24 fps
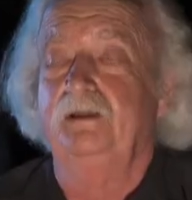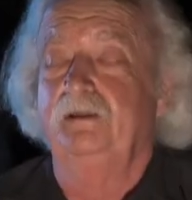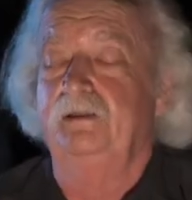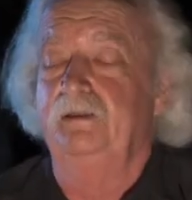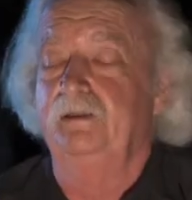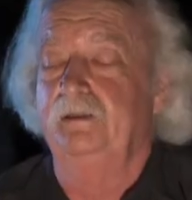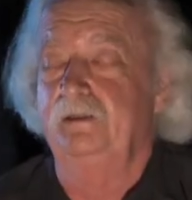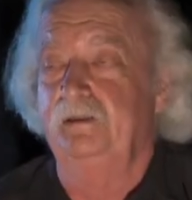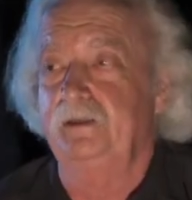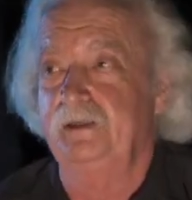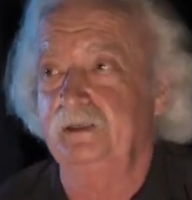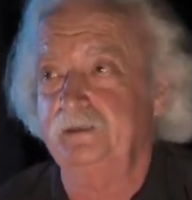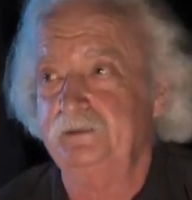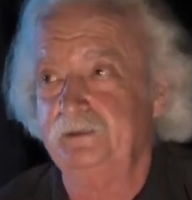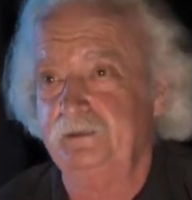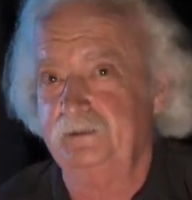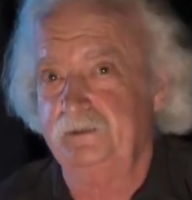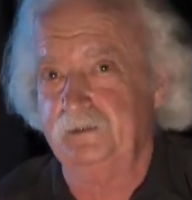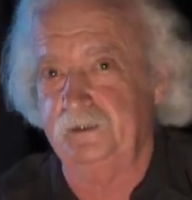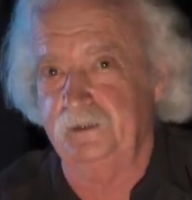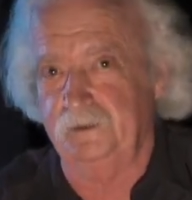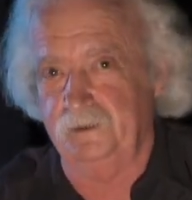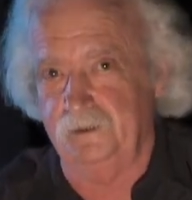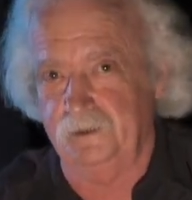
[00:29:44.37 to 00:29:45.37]
This
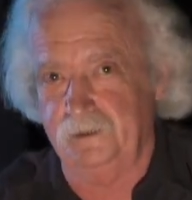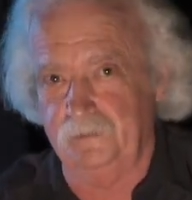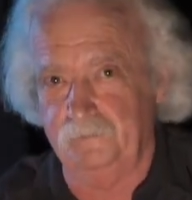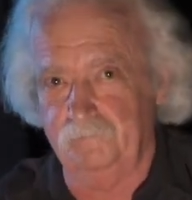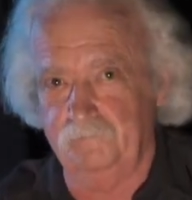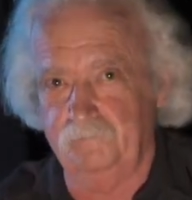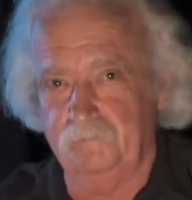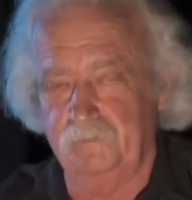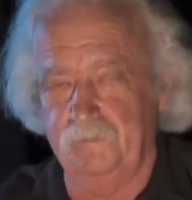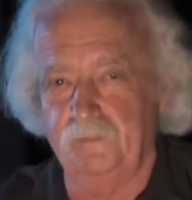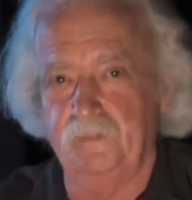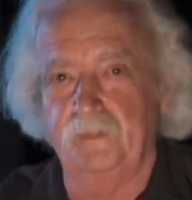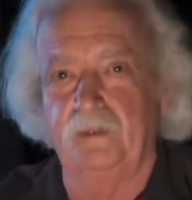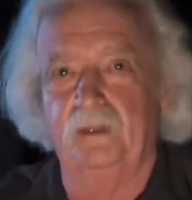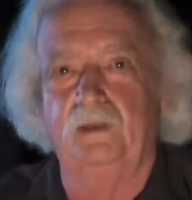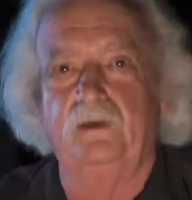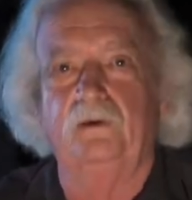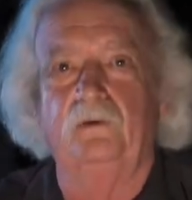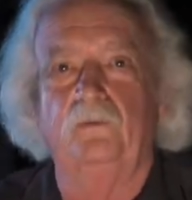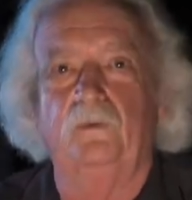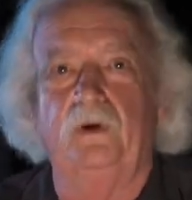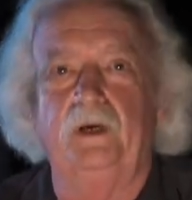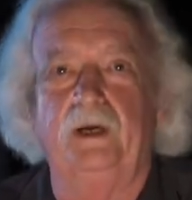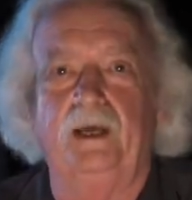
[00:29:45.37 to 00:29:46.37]
time,
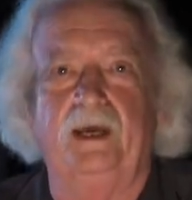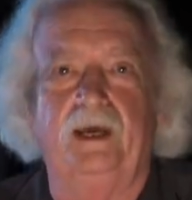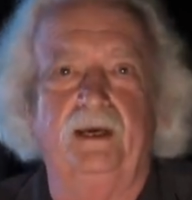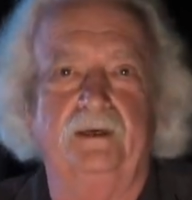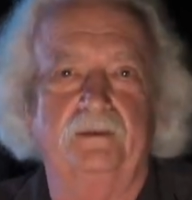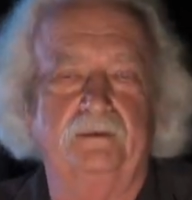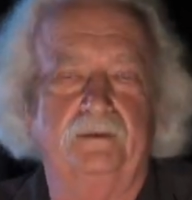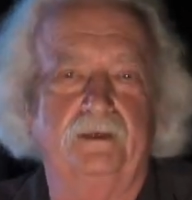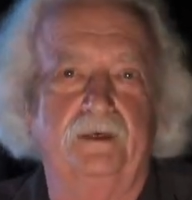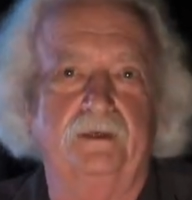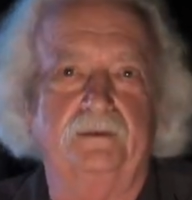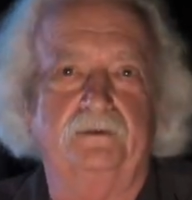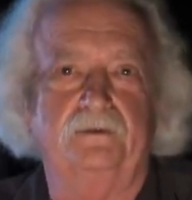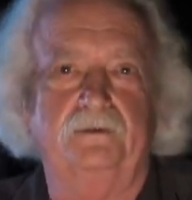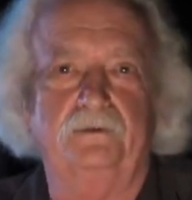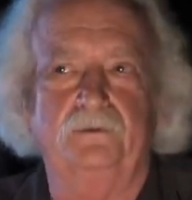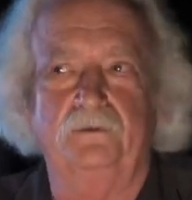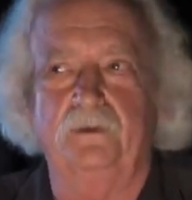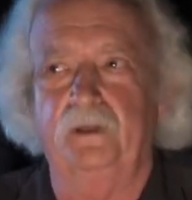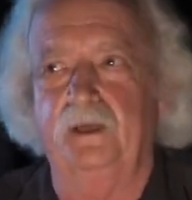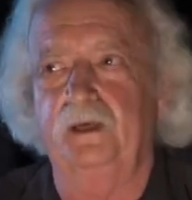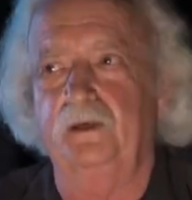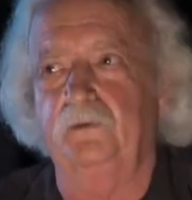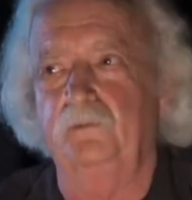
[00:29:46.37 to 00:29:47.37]
when Anne got to
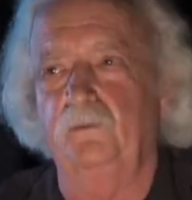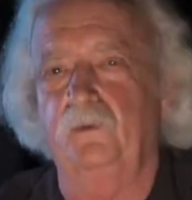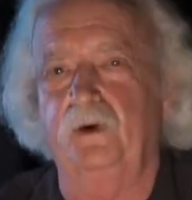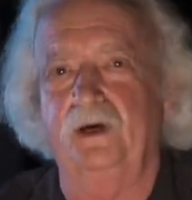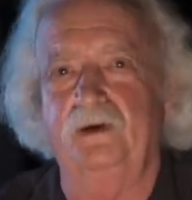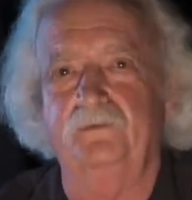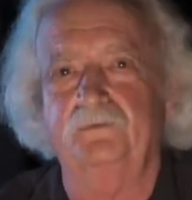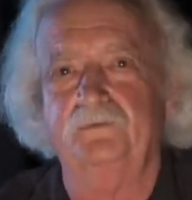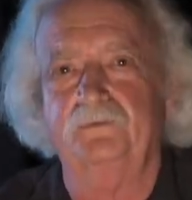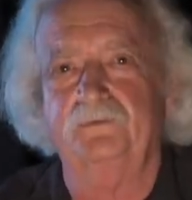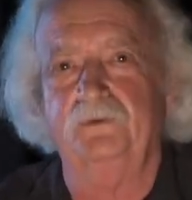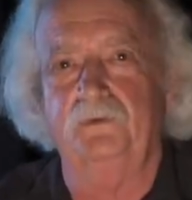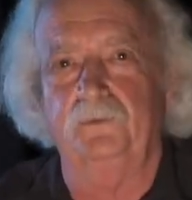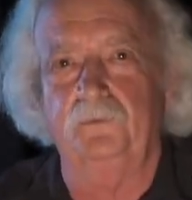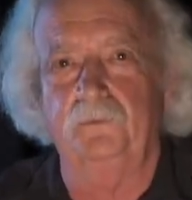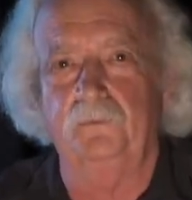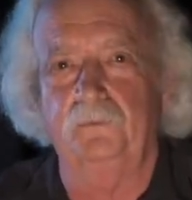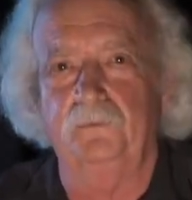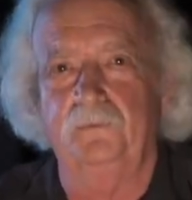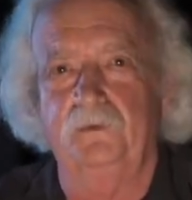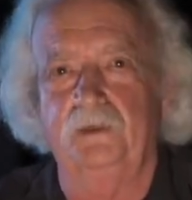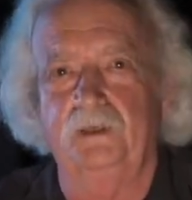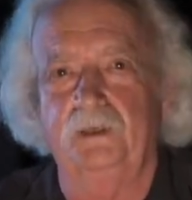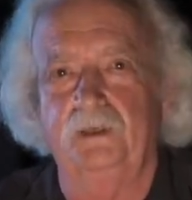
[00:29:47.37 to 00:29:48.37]
the henwife's
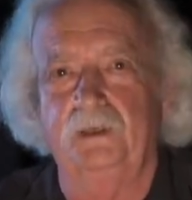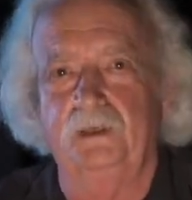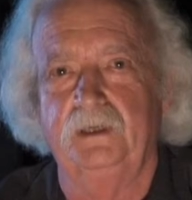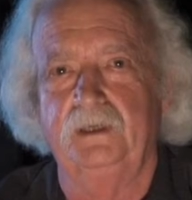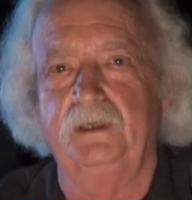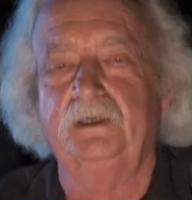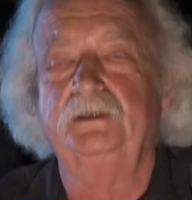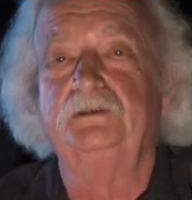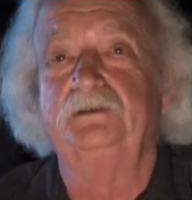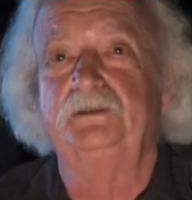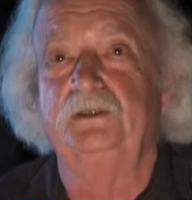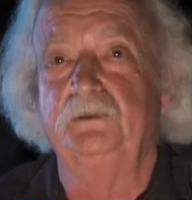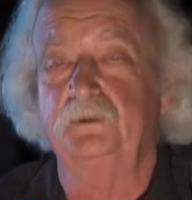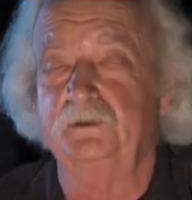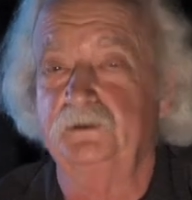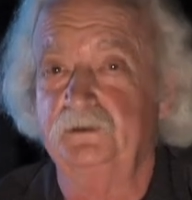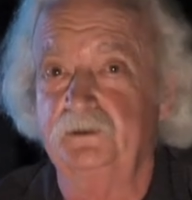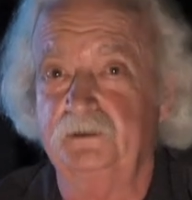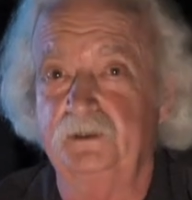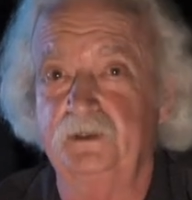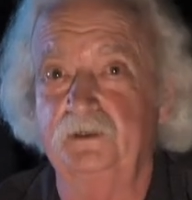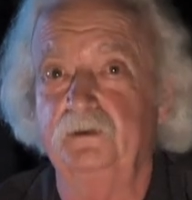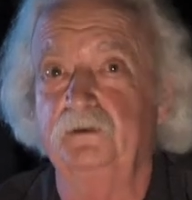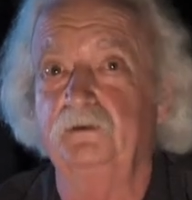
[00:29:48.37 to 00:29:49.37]
home, she was
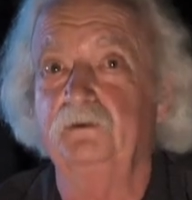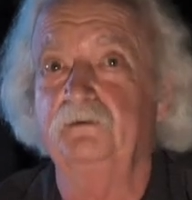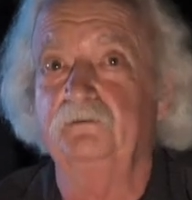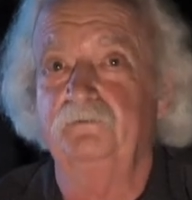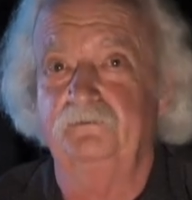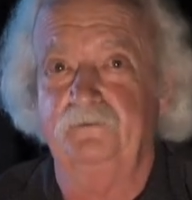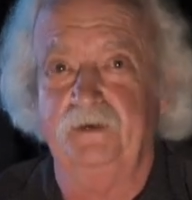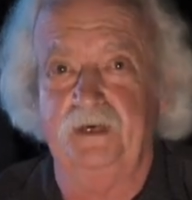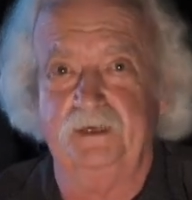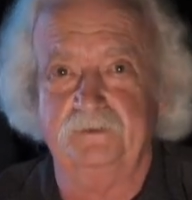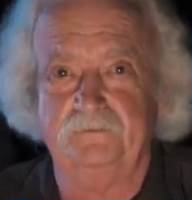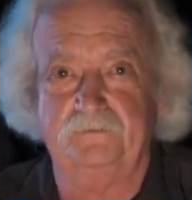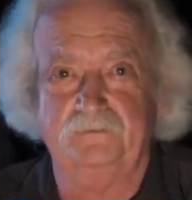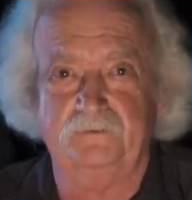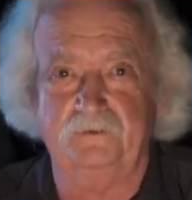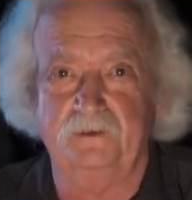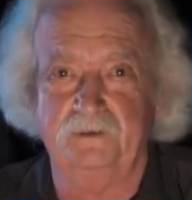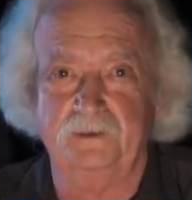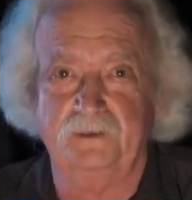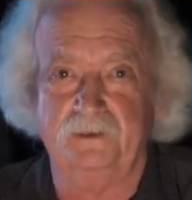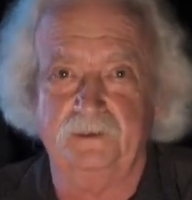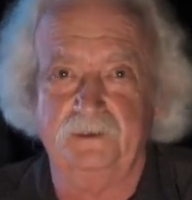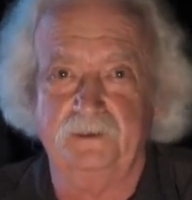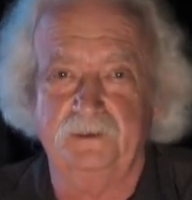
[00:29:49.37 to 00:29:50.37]
still
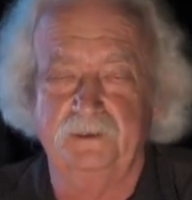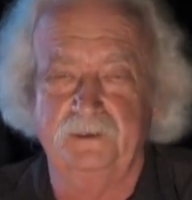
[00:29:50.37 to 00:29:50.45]
fasting.